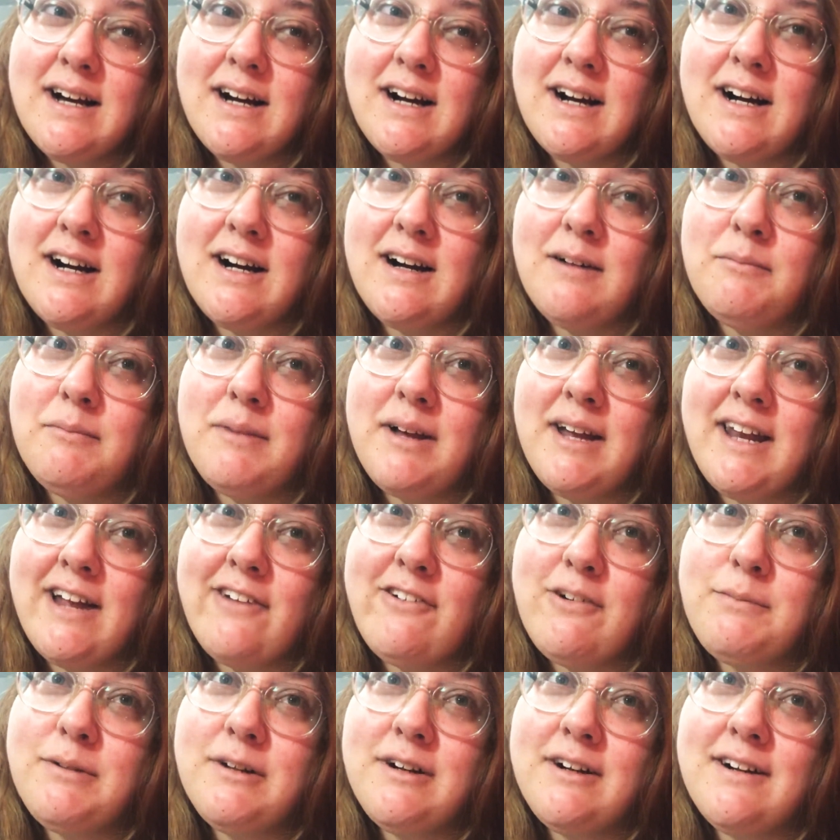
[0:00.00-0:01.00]
And I
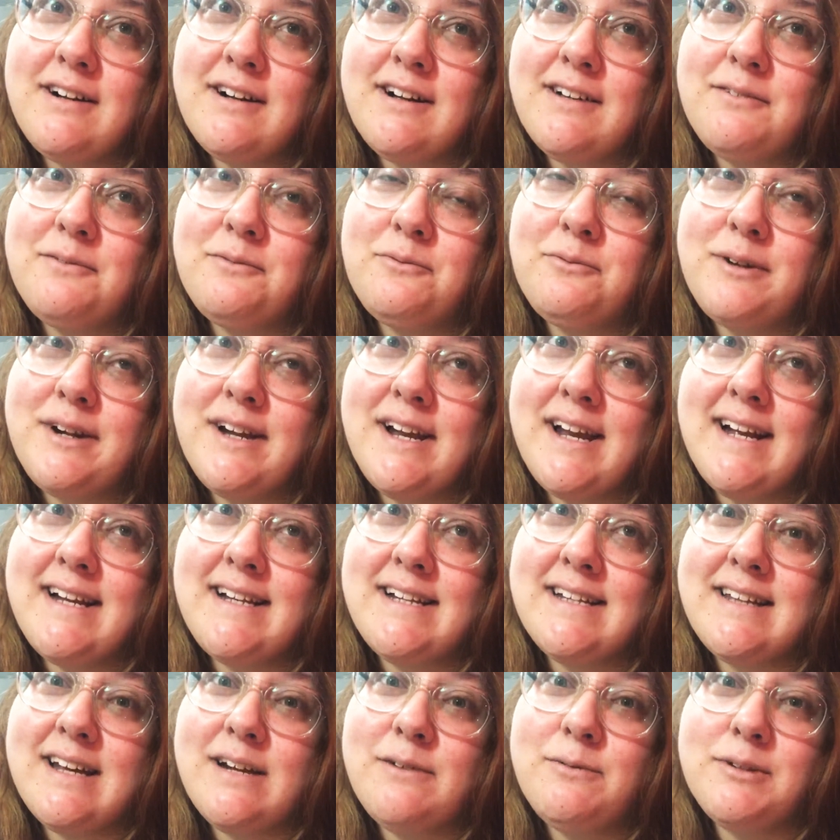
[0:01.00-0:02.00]
remember when I
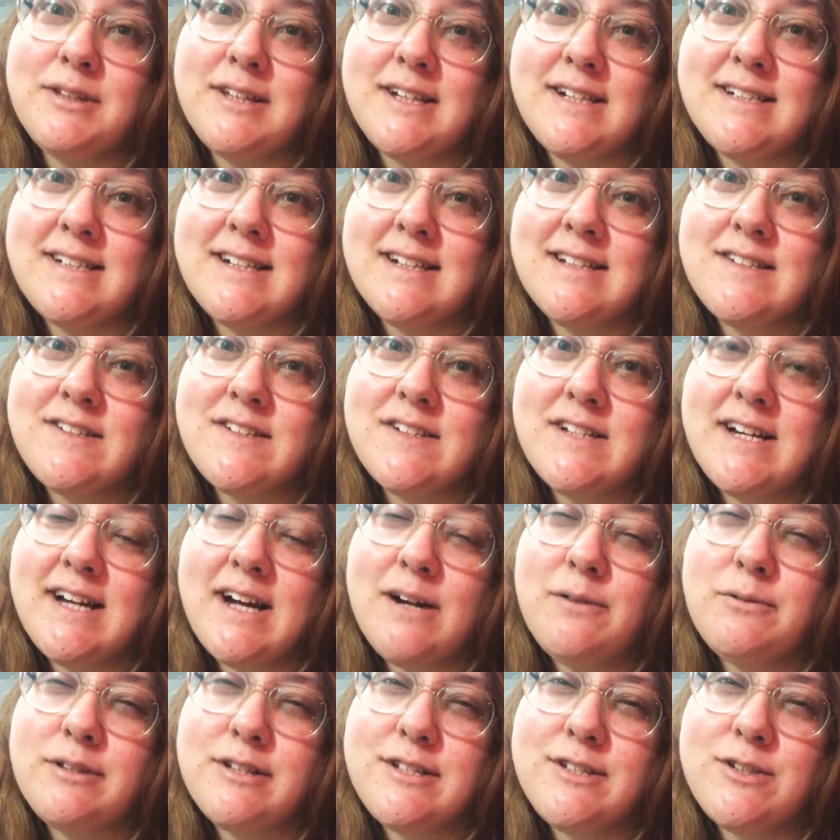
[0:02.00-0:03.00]
did that really intensely, I
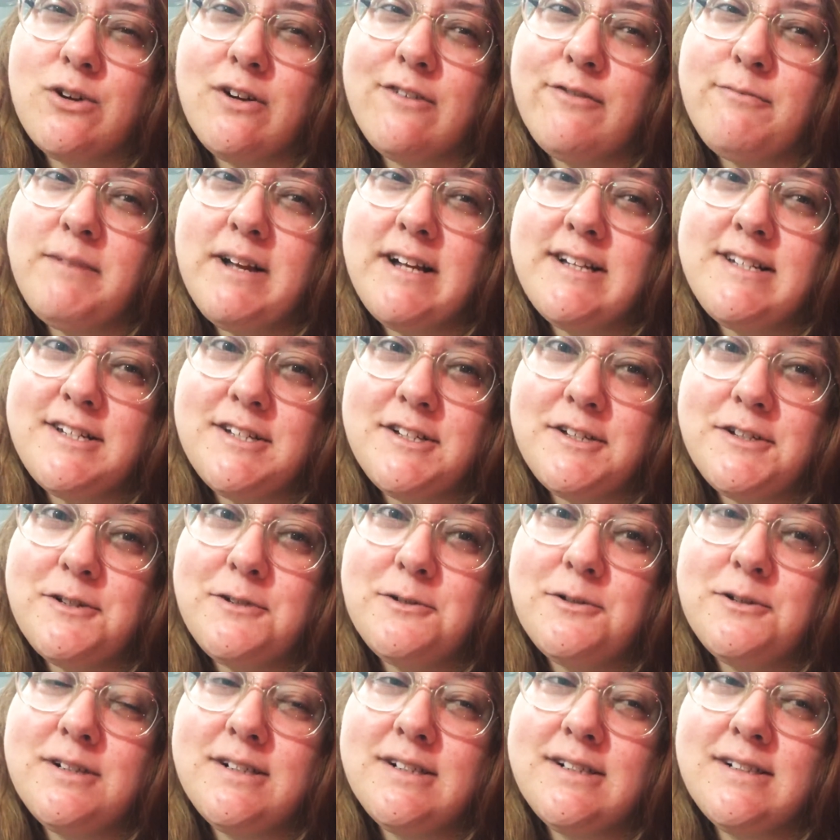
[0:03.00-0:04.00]
got really sore from that
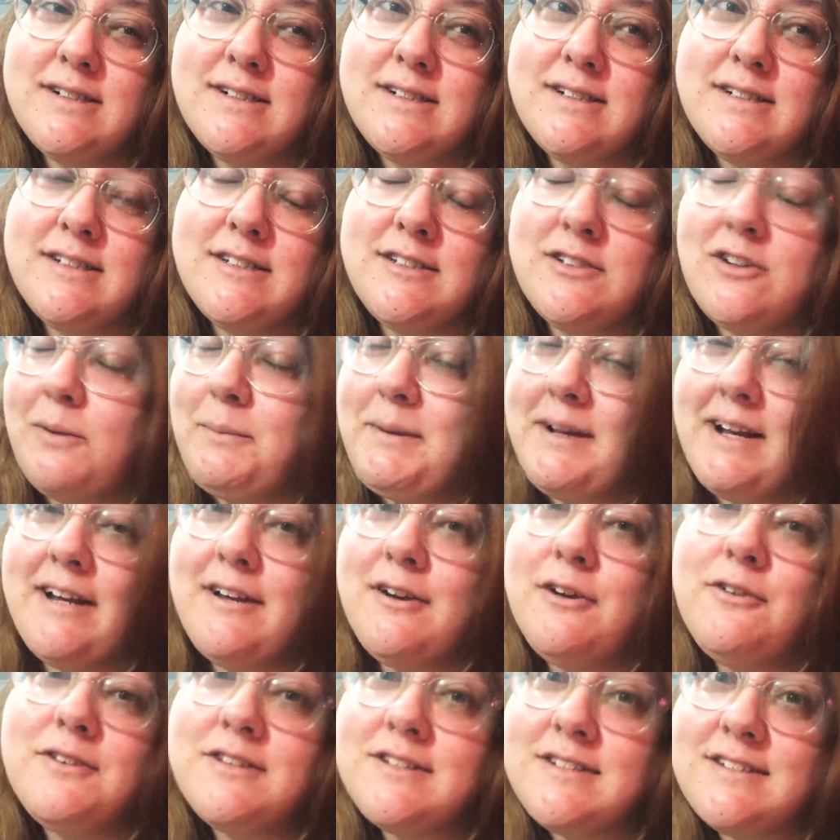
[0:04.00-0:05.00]
too. So I mean, I
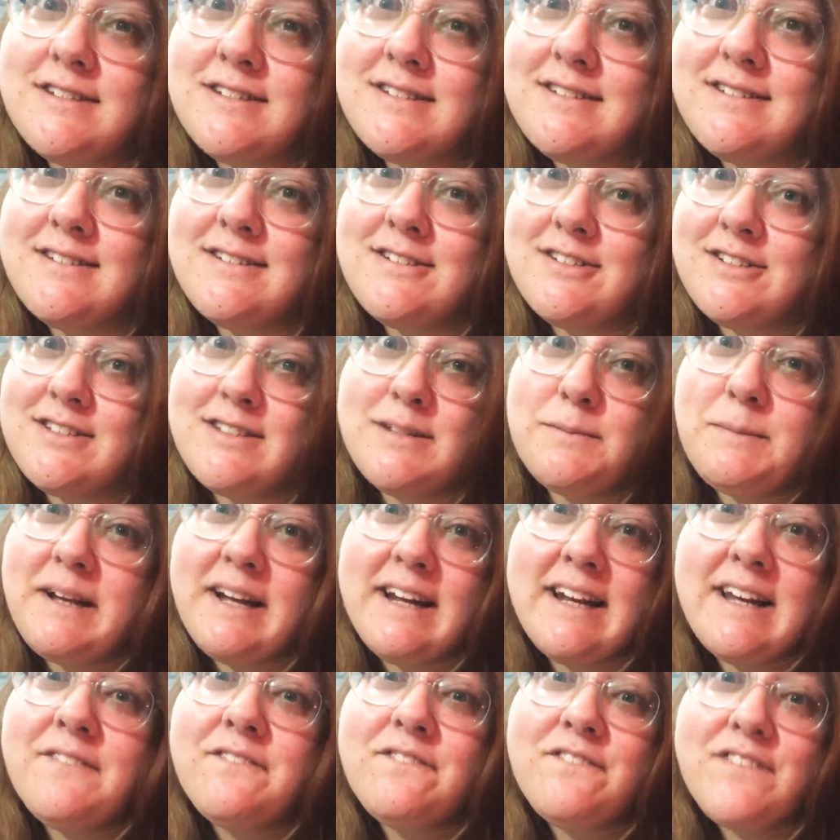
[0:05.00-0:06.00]
know this is just the
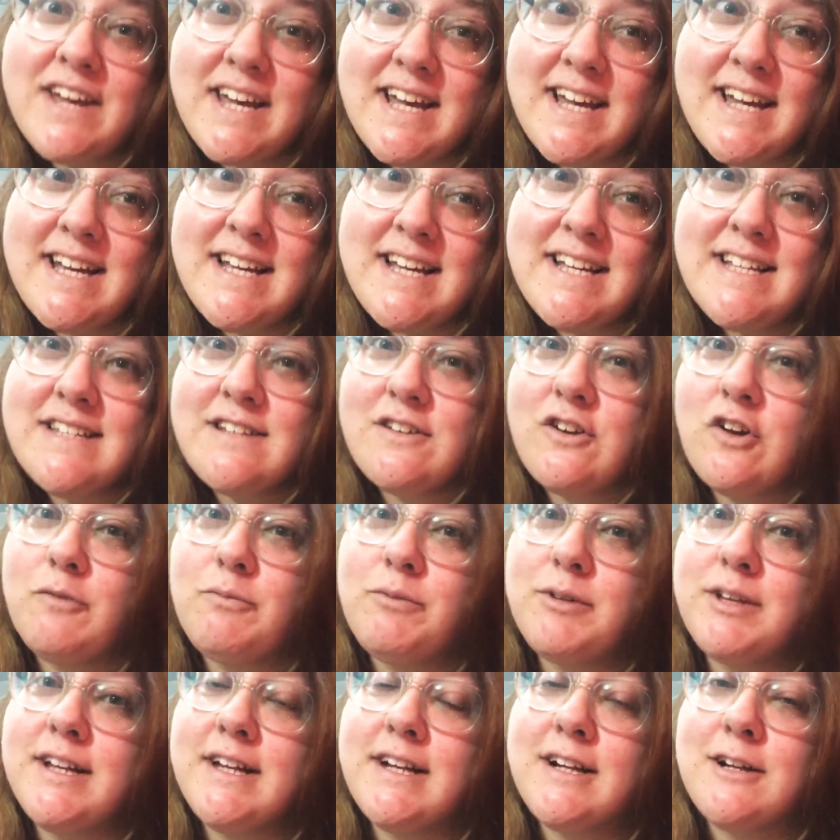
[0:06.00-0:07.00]
beginning phase and
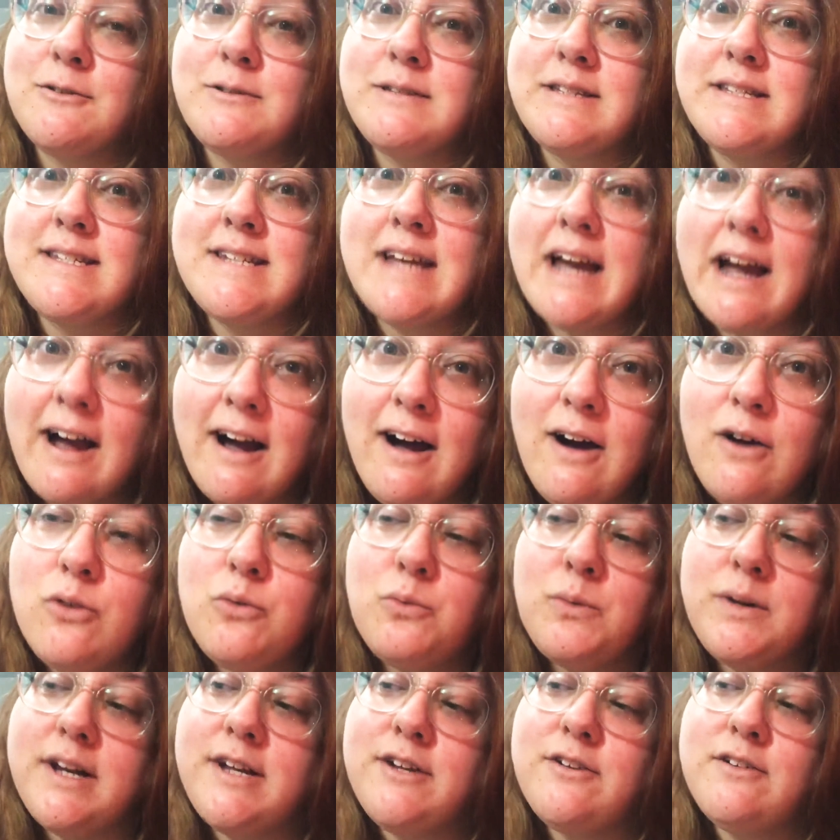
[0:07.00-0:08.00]
hopefully it goes
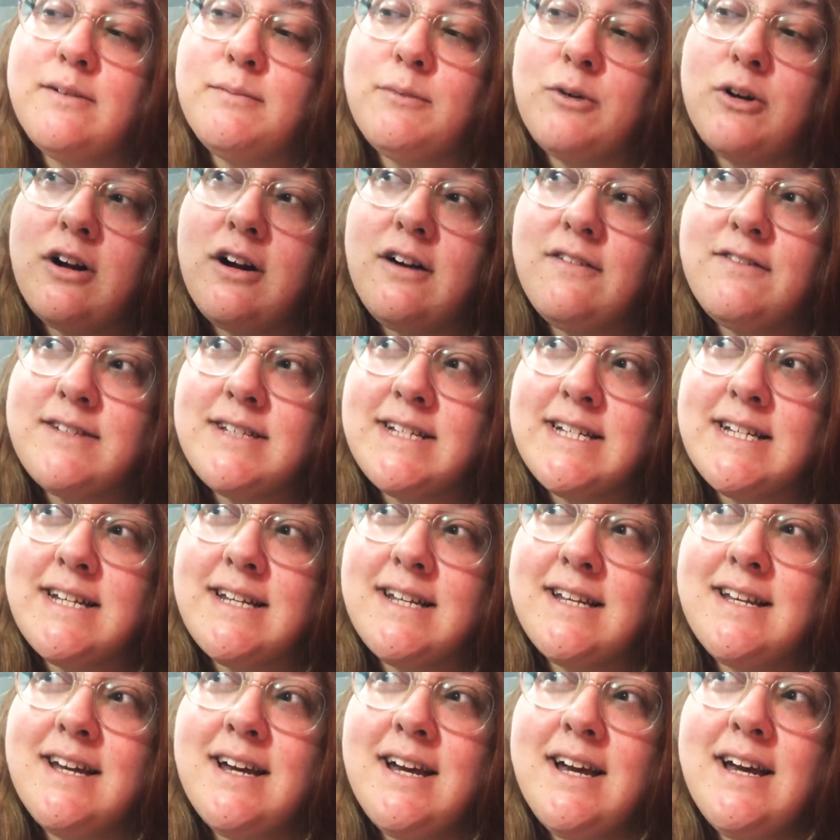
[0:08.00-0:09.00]
down when I do it more
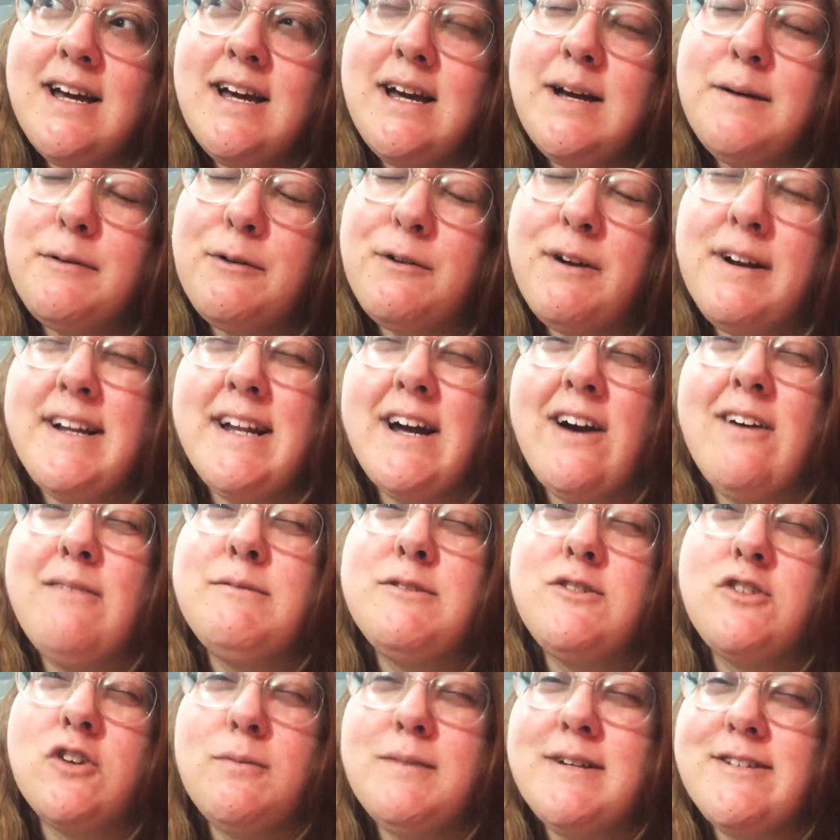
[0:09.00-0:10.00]
often. But right now I'm
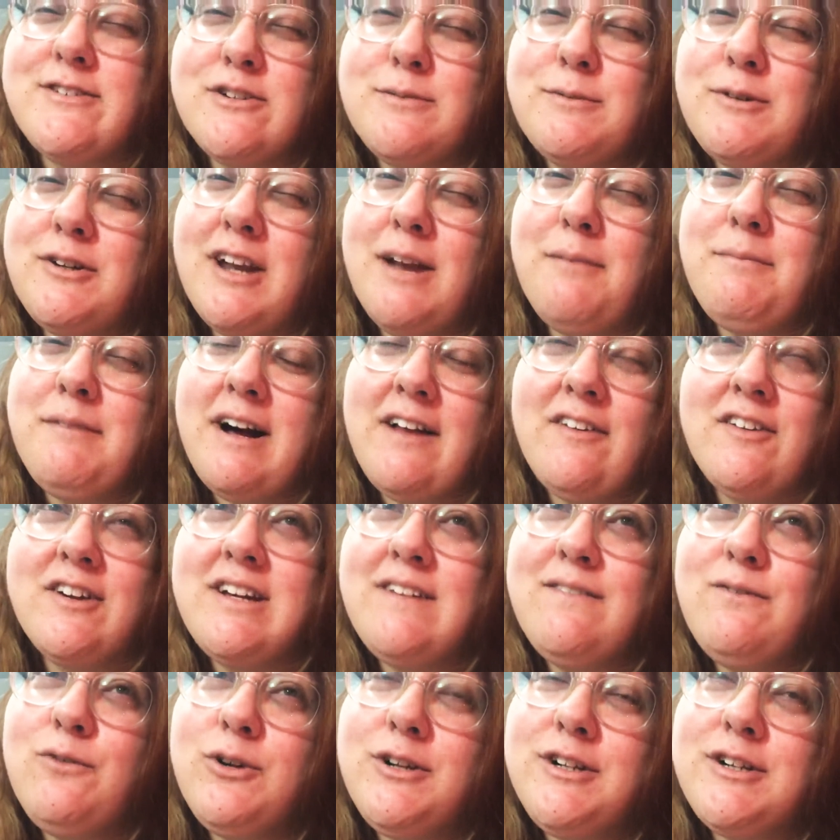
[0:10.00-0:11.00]
so miserable and I'm not
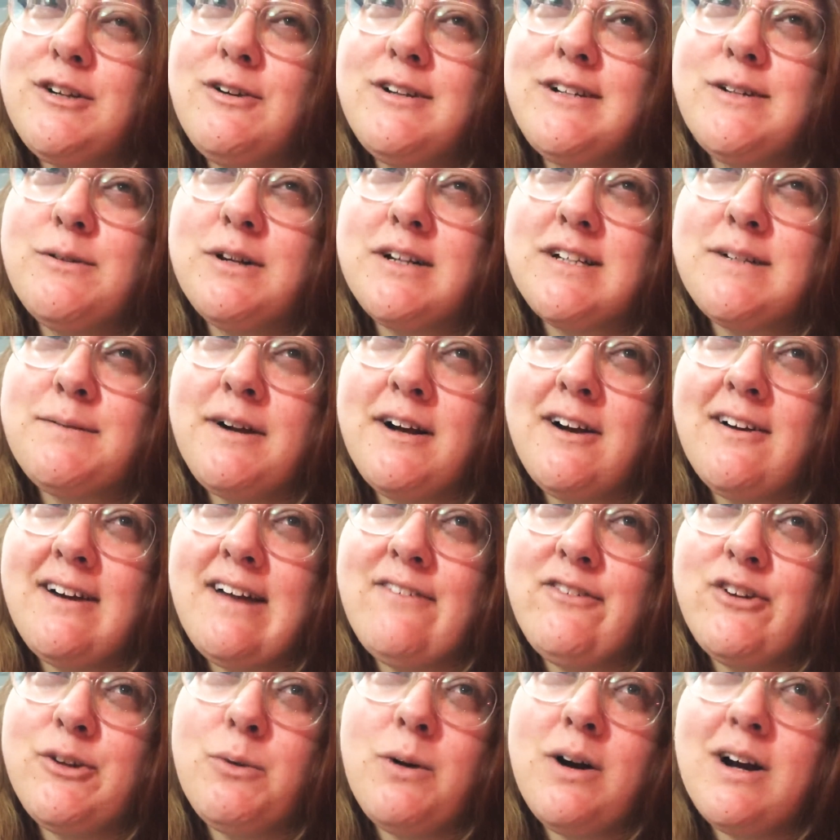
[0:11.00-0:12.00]
looking forward to going to work tomorrow and
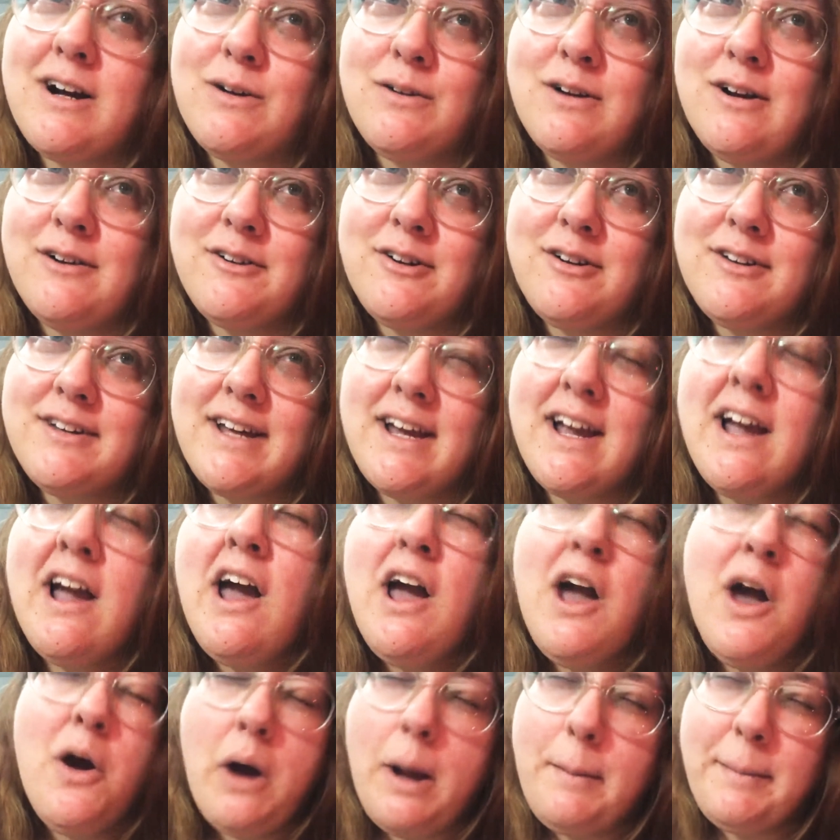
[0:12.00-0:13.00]
having to walk around all day.
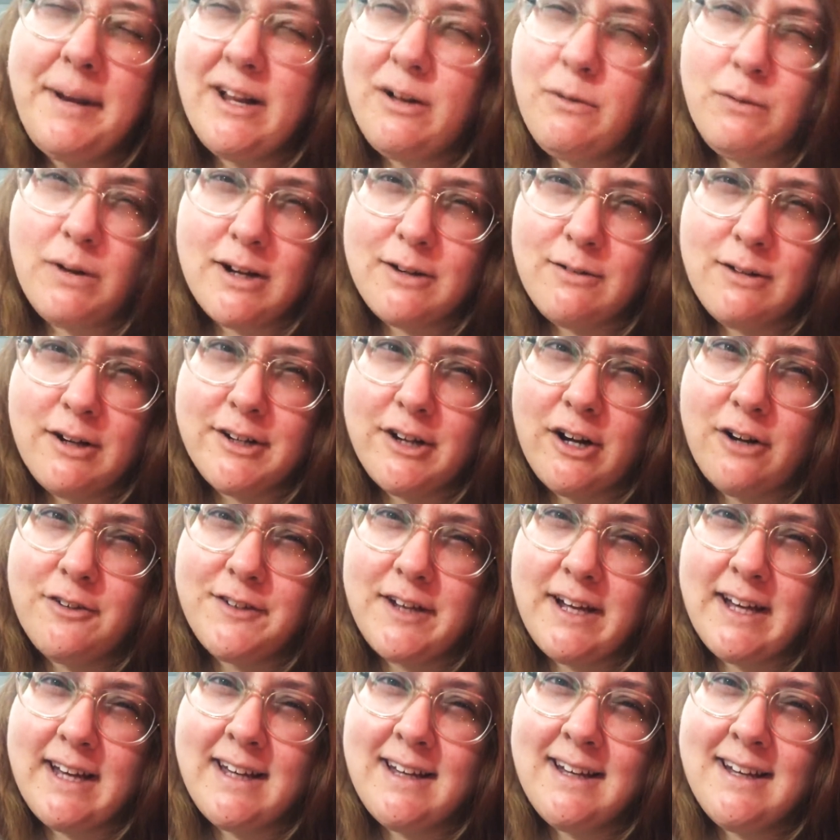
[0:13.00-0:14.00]
I mean, I don't walk around all
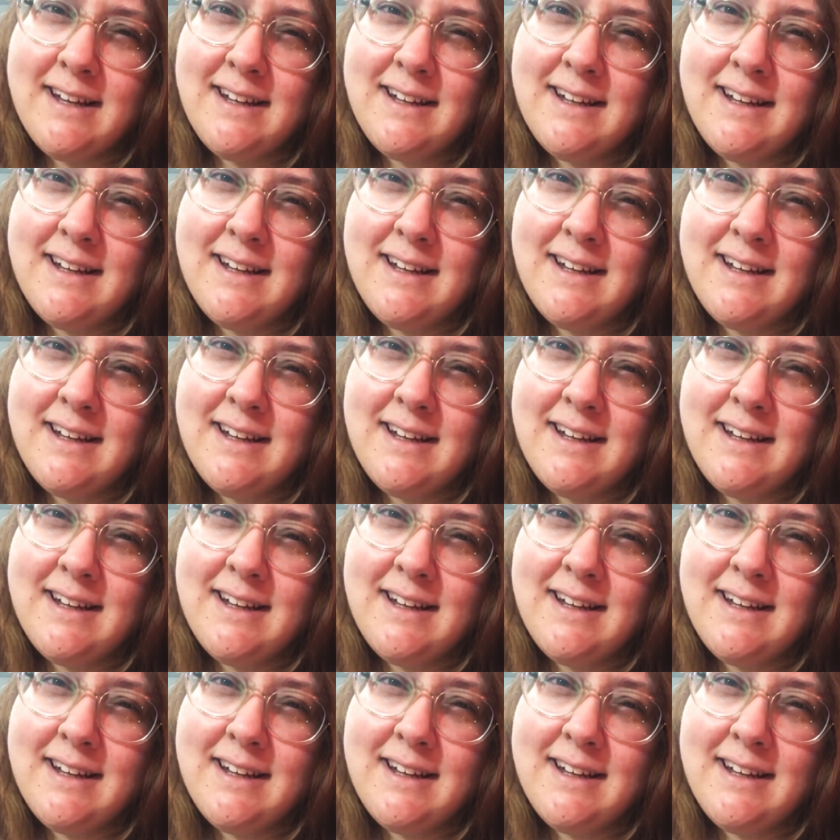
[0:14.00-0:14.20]
day.